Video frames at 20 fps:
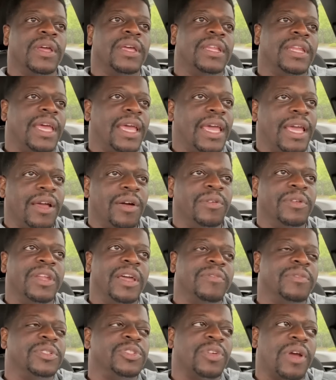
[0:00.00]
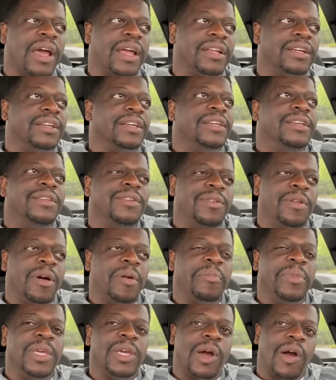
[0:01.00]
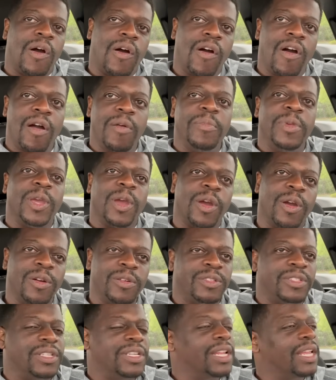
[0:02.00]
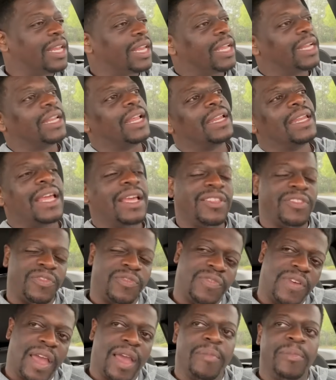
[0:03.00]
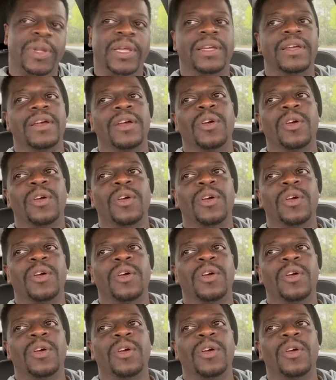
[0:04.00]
They ain't gonna never try to, you know what I mean, harm you, hurt you, nothing like that. That's family.